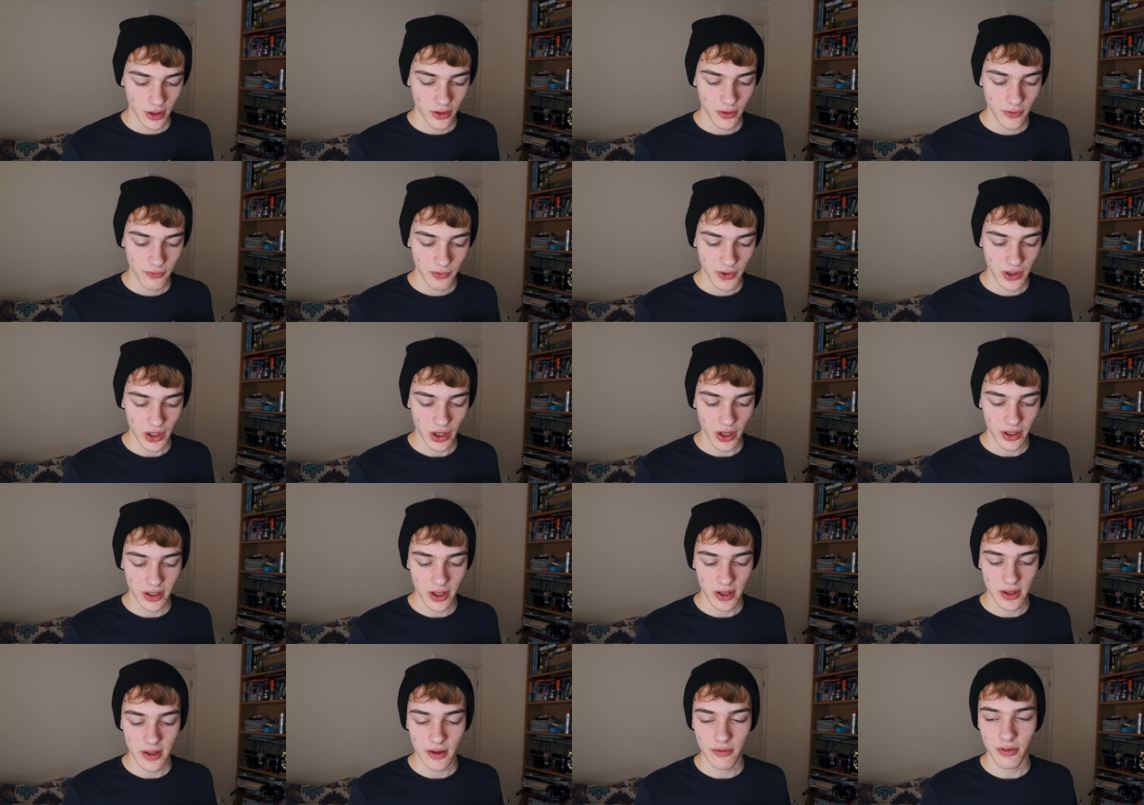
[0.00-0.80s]
I
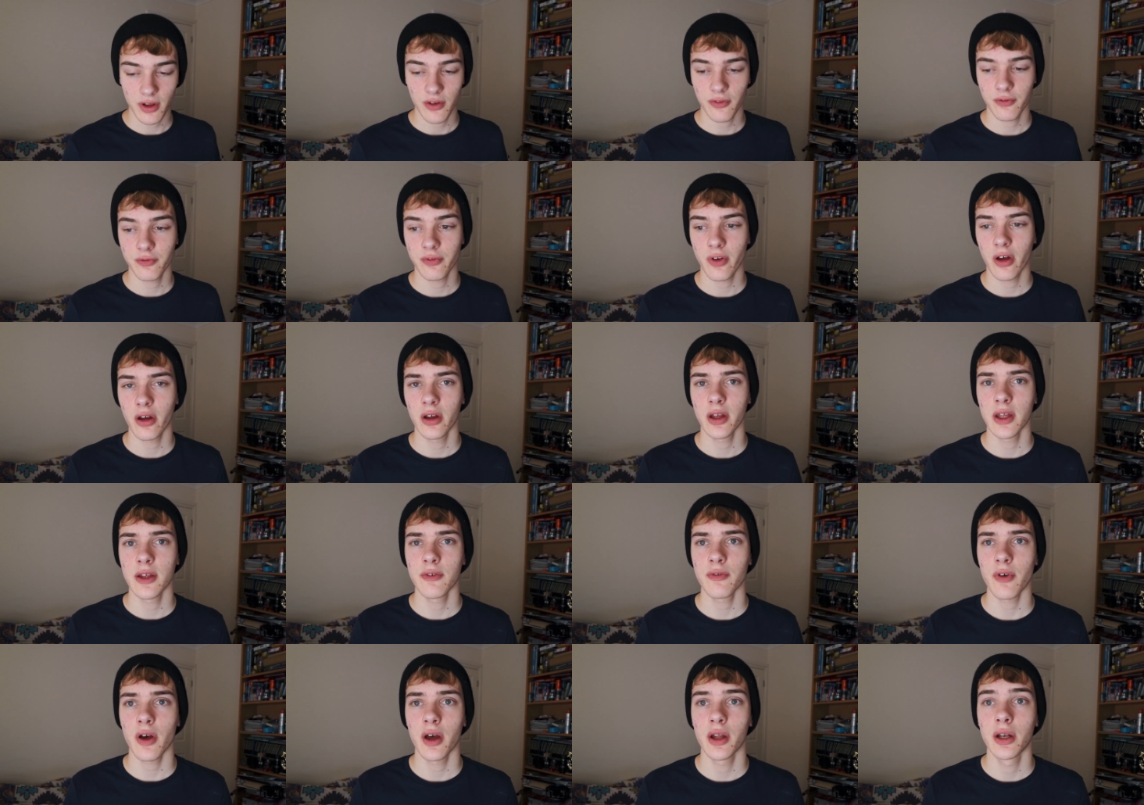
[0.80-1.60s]
can give it
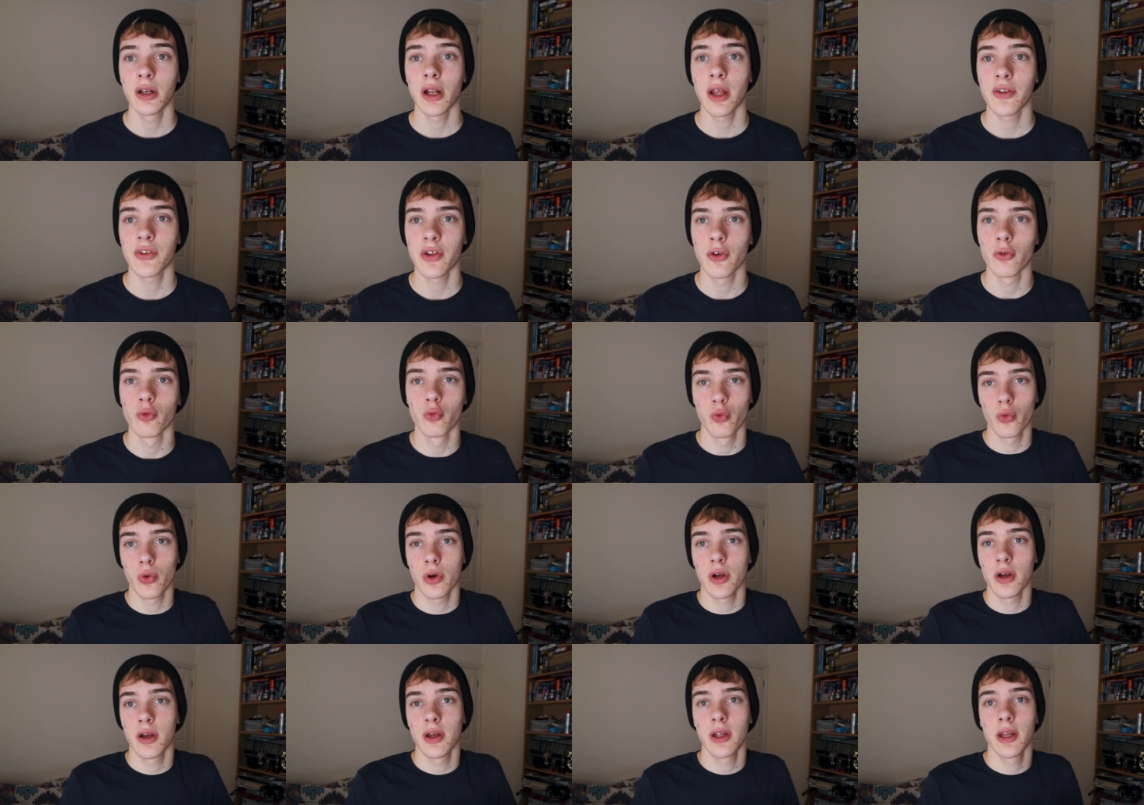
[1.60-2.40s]
5 unless it
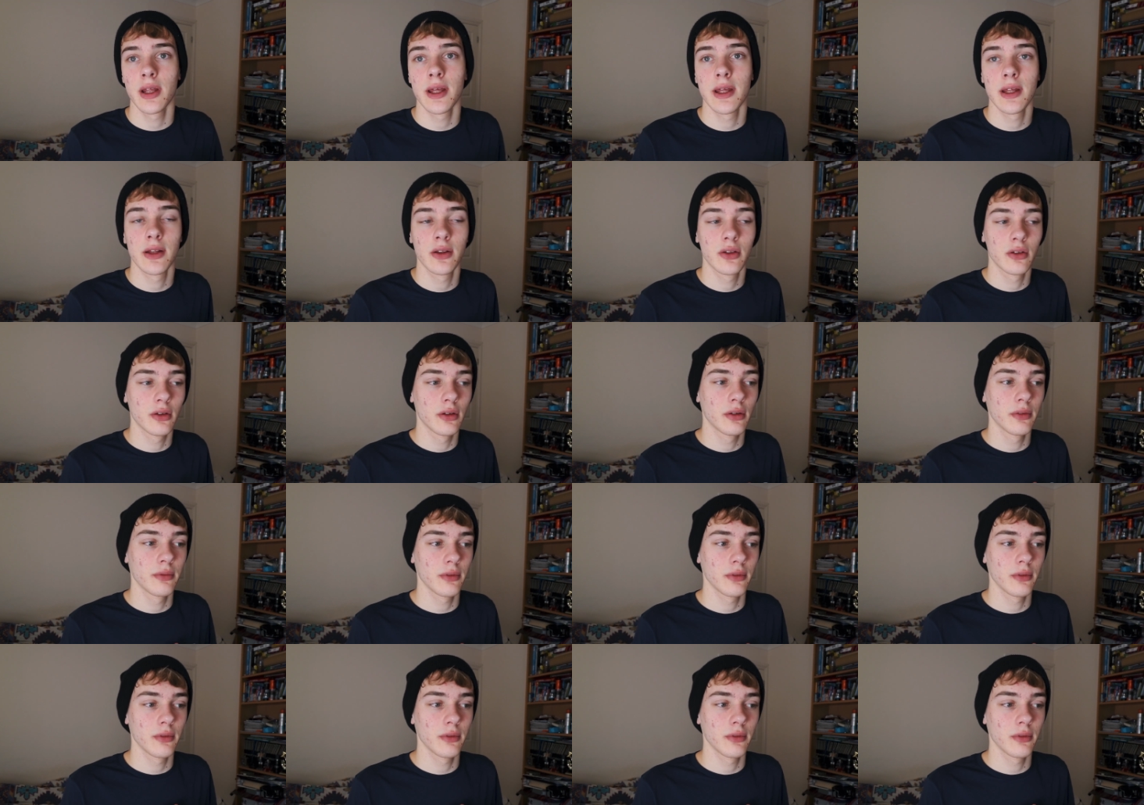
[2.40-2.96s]
really